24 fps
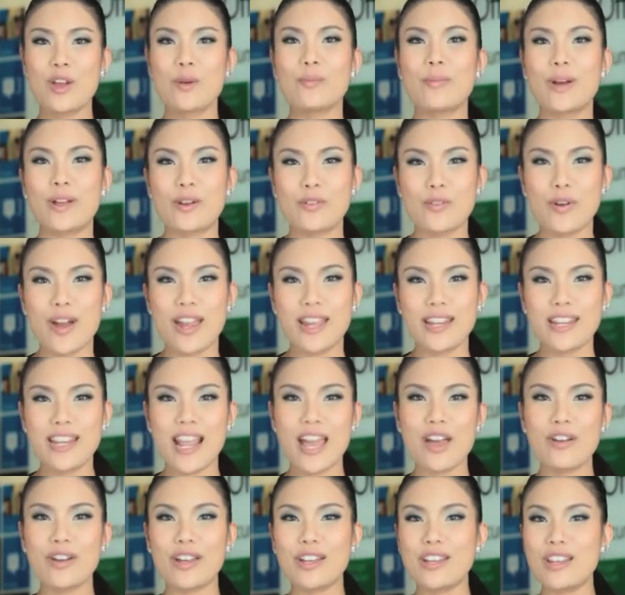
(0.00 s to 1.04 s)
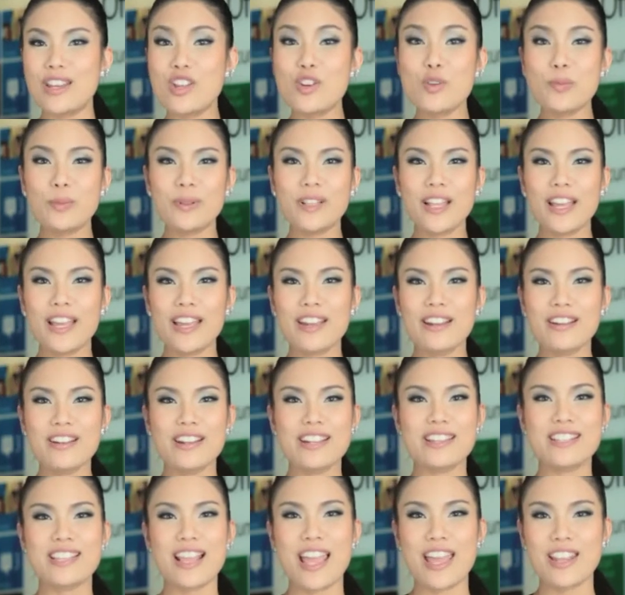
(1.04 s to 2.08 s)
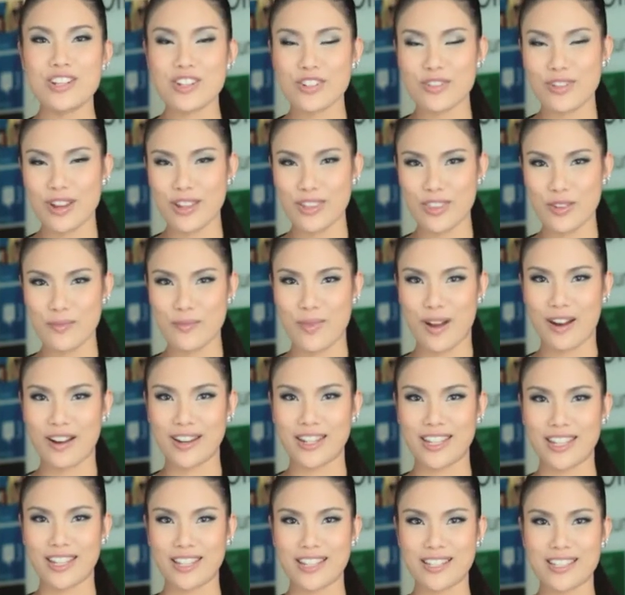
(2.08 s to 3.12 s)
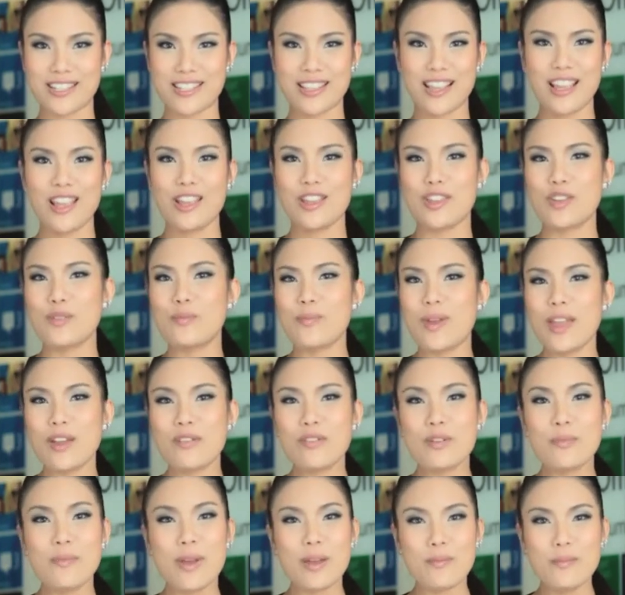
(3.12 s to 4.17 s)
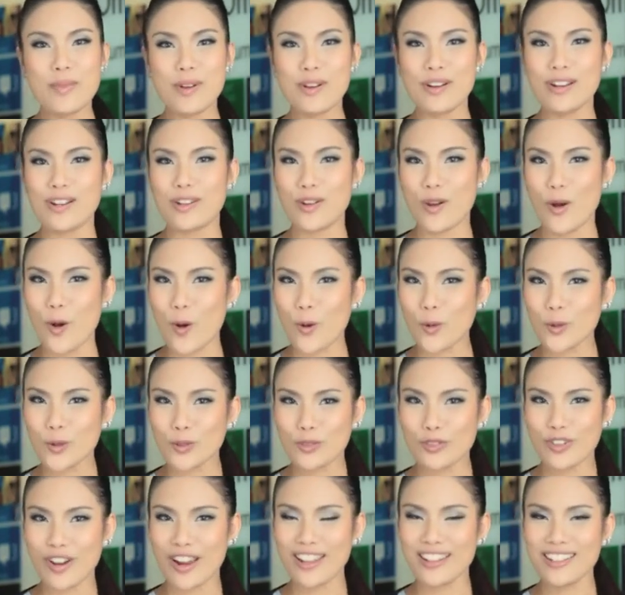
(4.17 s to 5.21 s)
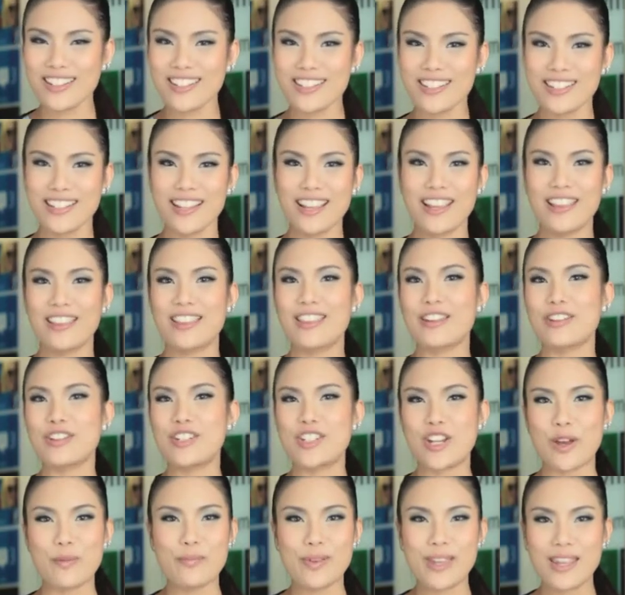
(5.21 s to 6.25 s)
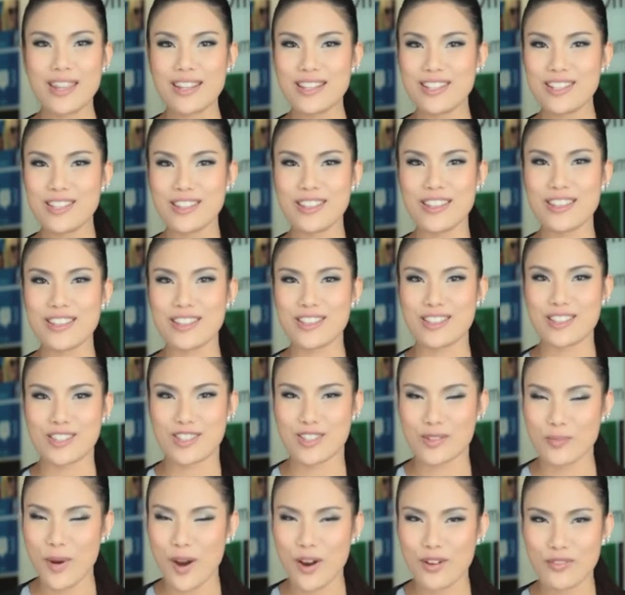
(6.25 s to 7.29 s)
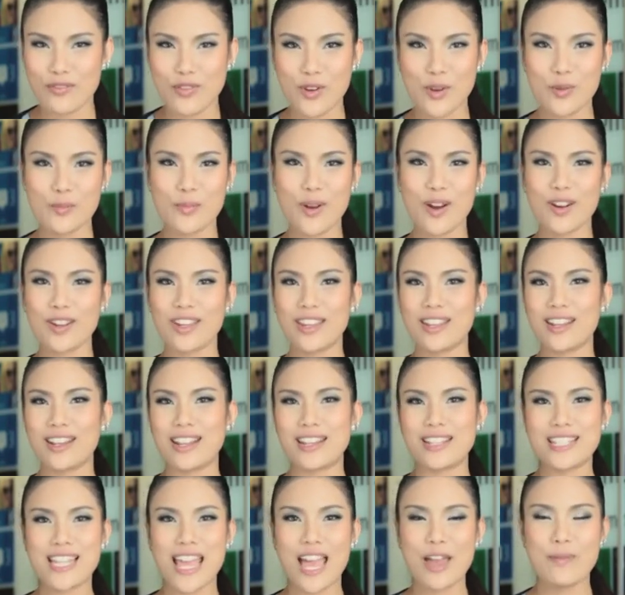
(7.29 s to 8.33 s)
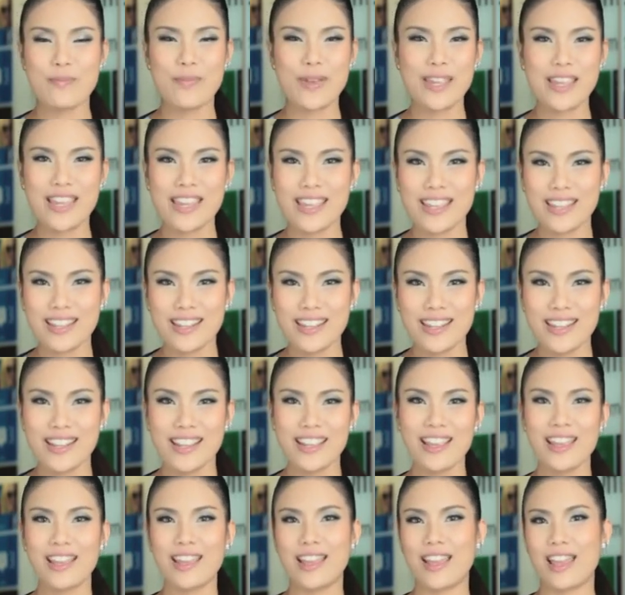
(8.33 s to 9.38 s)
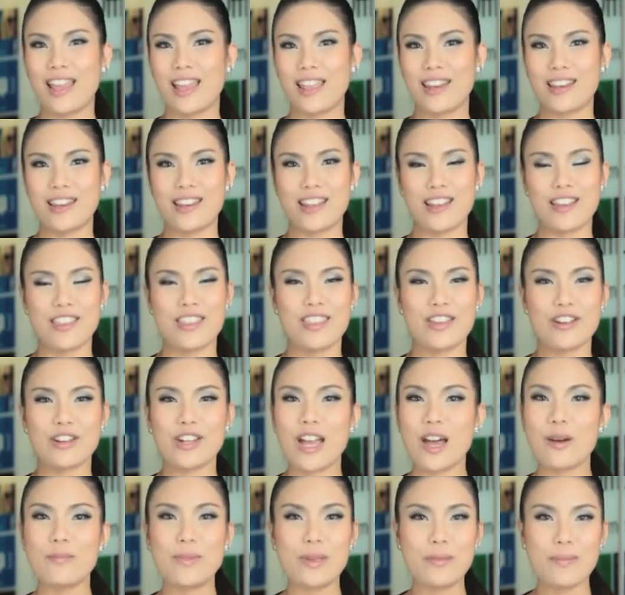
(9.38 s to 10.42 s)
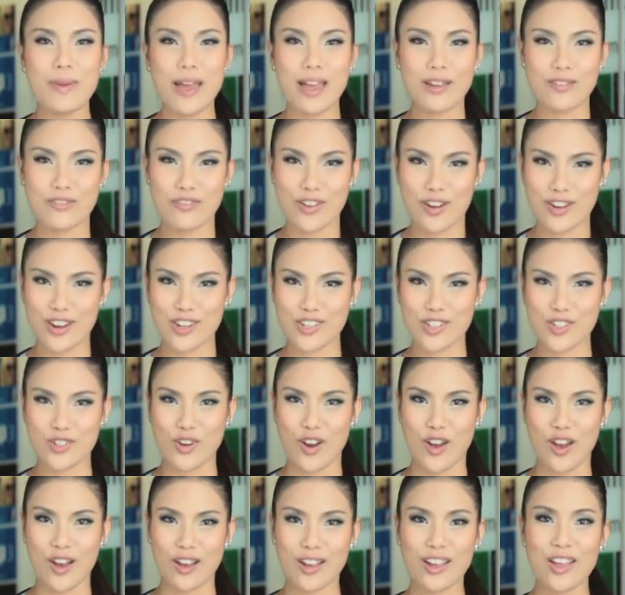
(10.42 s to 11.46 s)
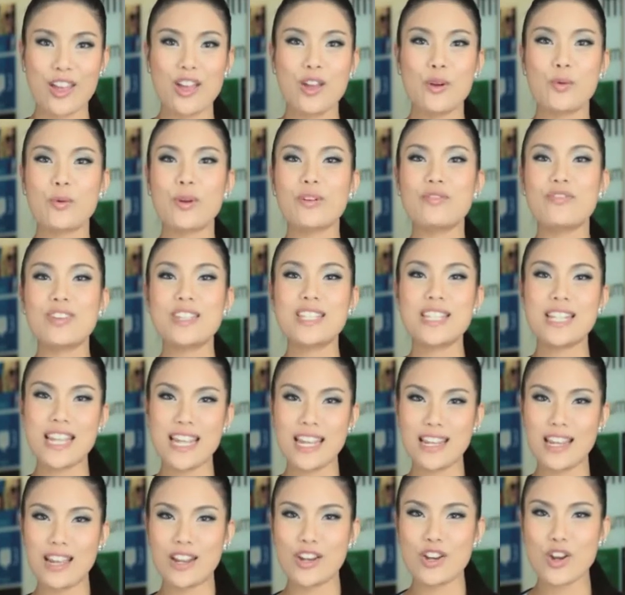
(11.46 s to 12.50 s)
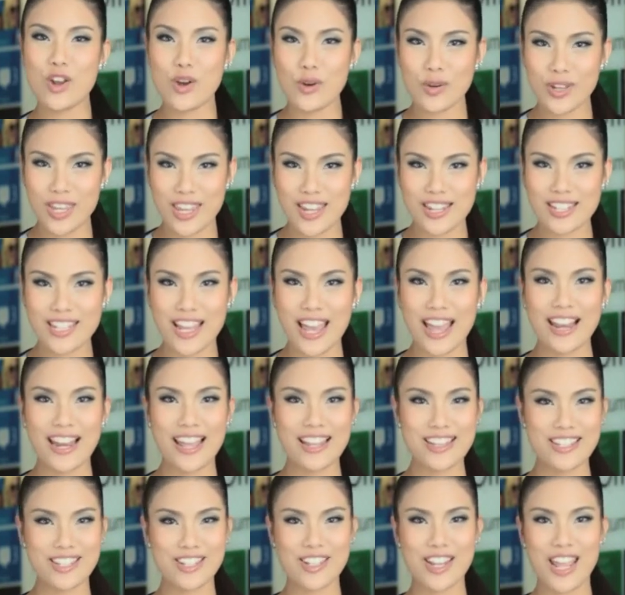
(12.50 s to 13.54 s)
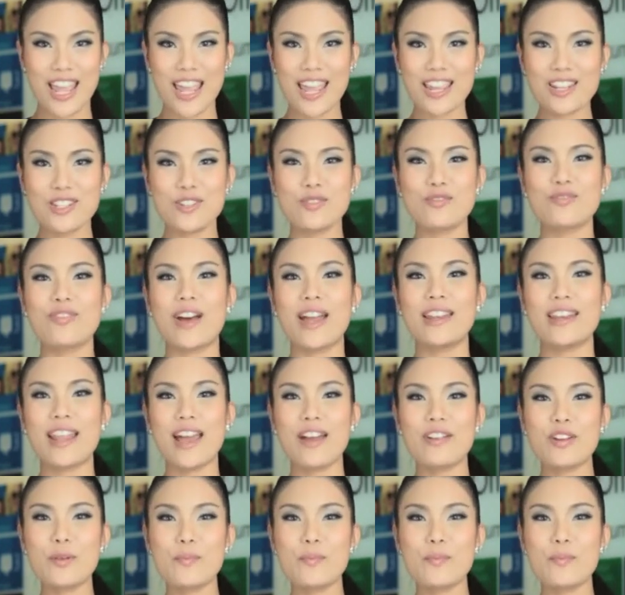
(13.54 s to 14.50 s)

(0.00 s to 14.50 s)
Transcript: But right now, a new player is entering the markets. You may remember an old friend. They're jumping into this smartphone market and tapping in, and they're coming back very strong. We're visiting Nokia Thailand today to find out